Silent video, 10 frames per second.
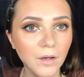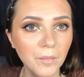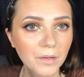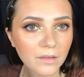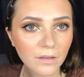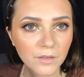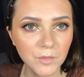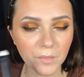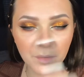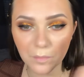a bit
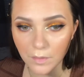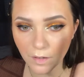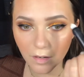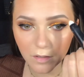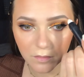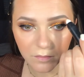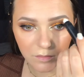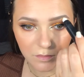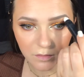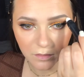under my
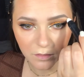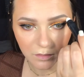brows.